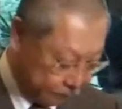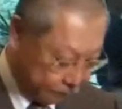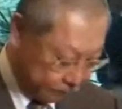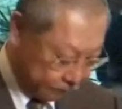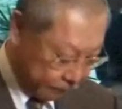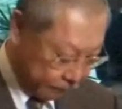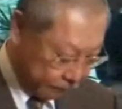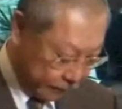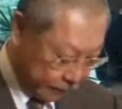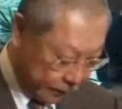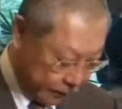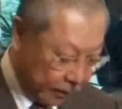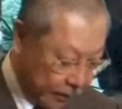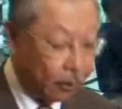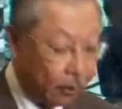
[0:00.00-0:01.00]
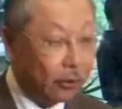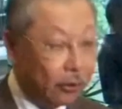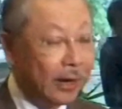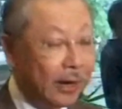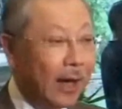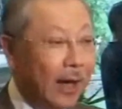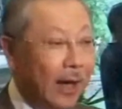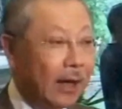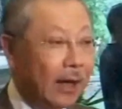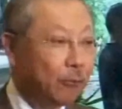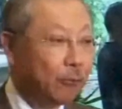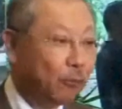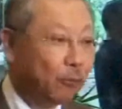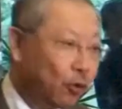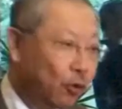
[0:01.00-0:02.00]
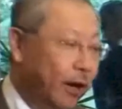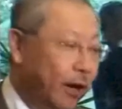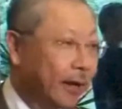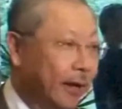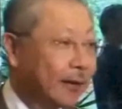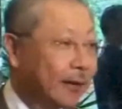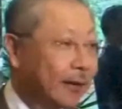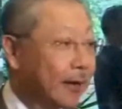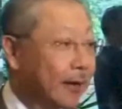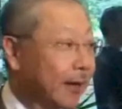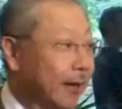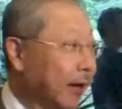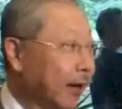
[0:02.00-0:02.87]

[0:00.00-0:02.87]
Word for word: arrangements might have to be made for primary school 5